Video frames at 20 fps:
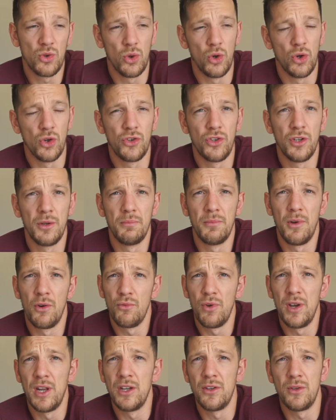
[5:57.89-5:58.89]
awesome. I
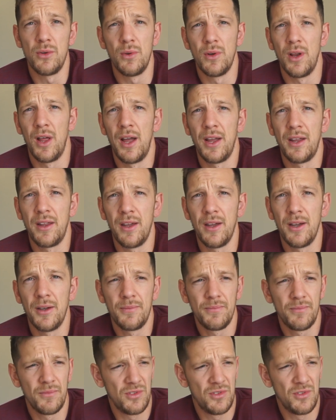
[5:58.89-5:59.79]
really do like her.